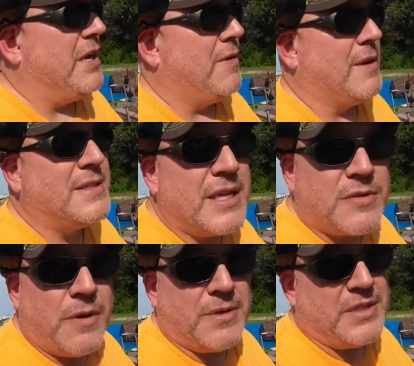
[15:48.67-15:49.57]
or a
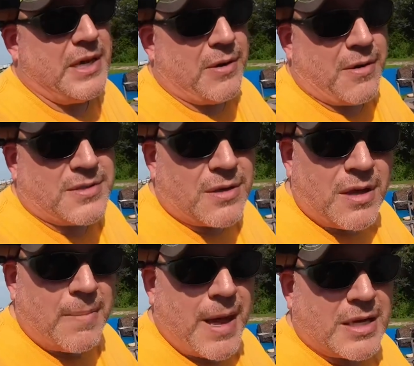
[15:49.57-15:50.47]
6-way machine or certainly a
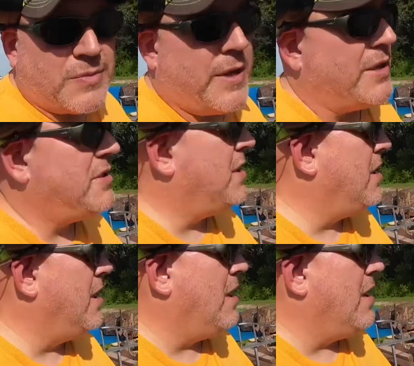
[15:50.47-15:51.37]
box wedge,
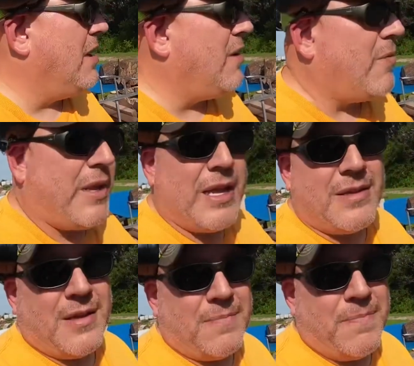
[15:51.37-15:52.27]
you don't get
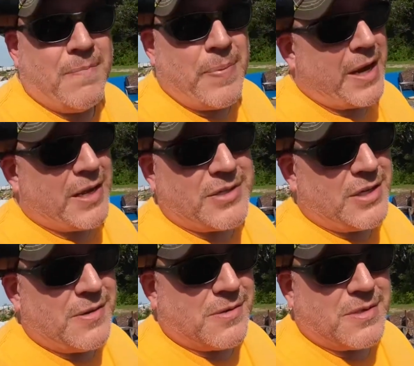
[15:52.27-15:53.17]
to pick and
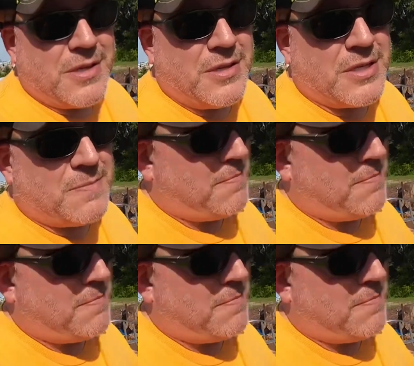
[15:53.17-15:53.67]
choose. You just,